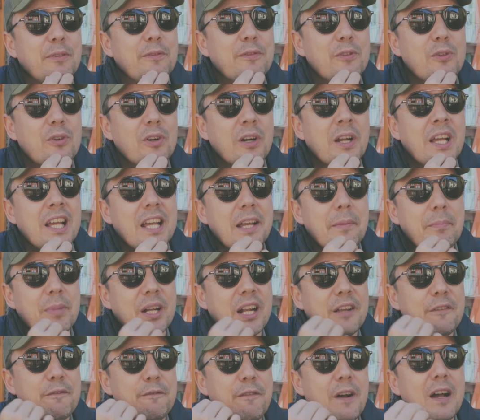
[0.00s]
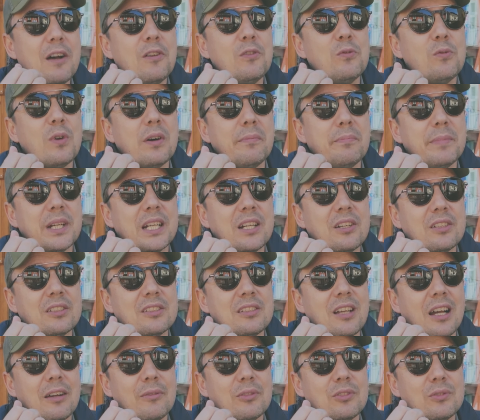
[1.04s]
before, but I found one
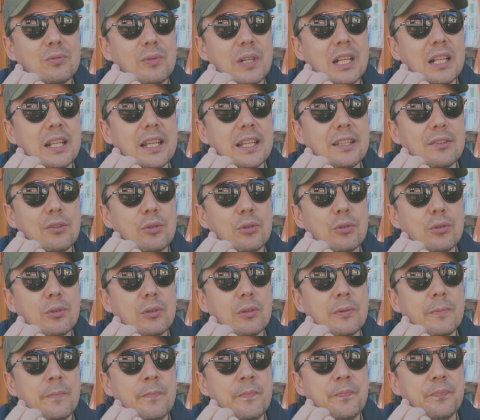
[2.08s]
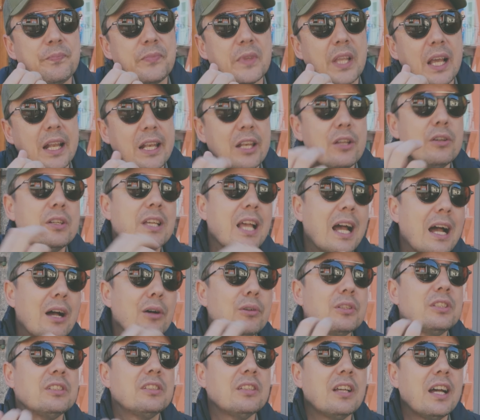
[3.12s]
because I was willing to look
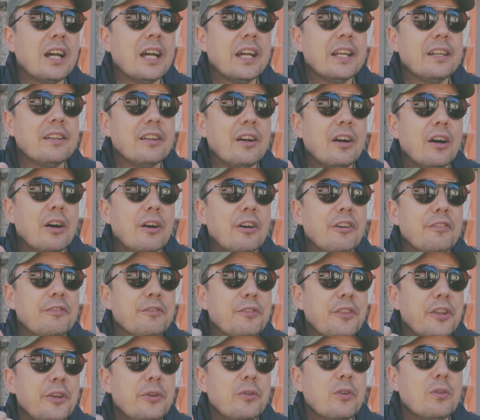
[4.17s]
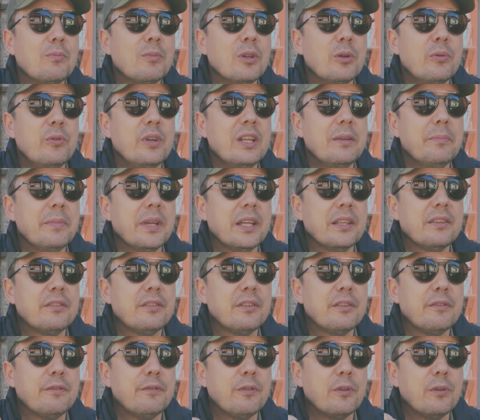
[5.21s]
outside of the normal remit
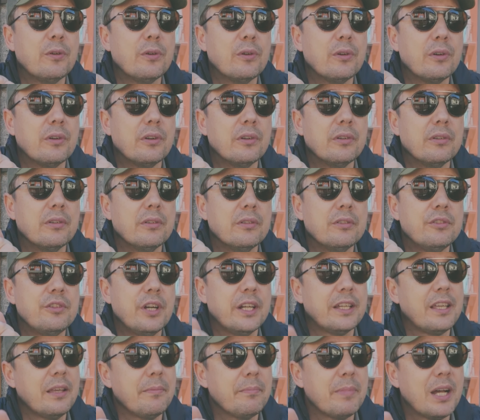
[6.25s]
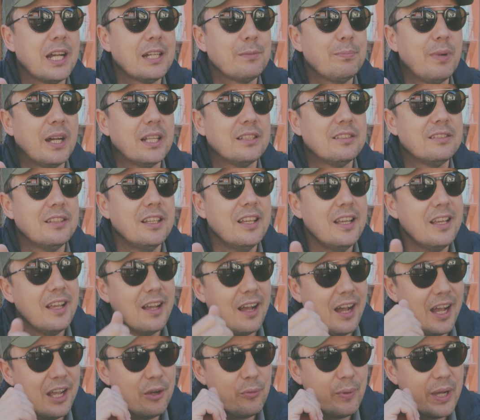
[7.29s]
for trekking backpacks.
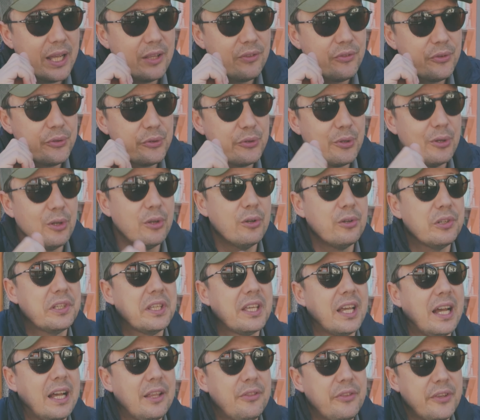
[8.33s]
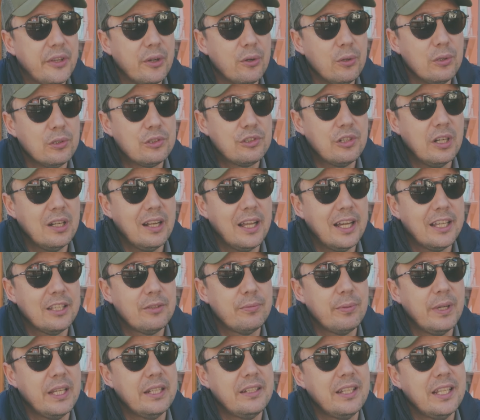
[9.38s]
I went to look at the ultra
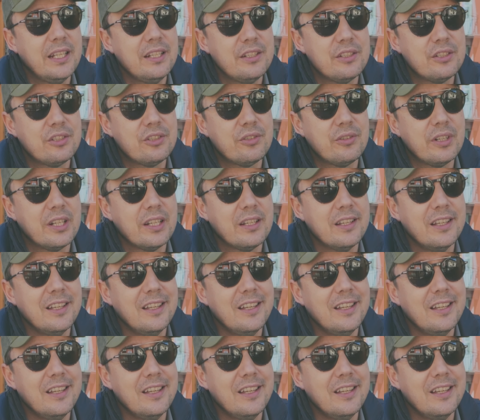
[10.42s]
lightweight industry.